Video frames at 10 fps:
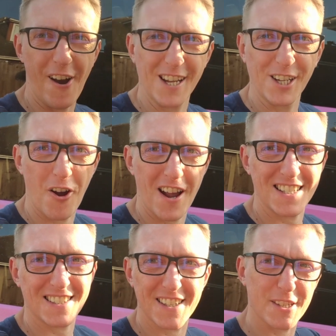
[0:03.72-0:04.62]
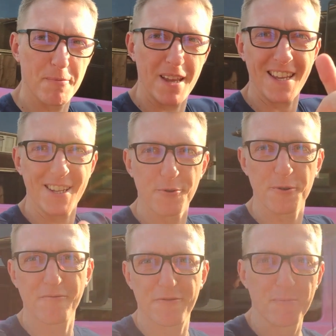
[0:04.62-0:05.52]
Hiya guys, it's me,
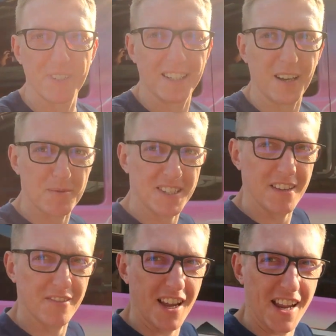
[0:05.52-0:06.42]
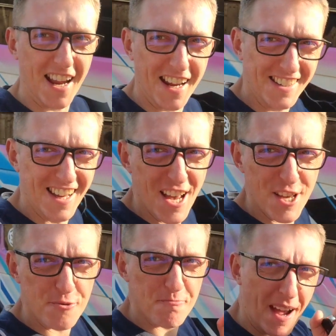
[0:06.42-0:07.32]
Gordon from GWTV,
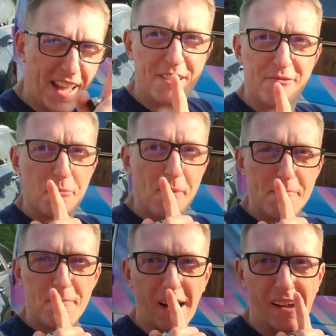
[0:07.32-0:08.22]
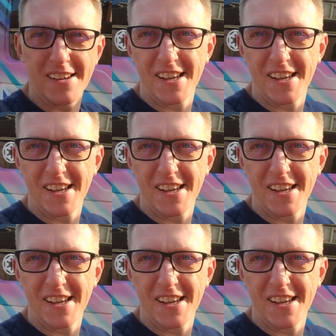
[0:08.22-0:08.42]
and you may remember,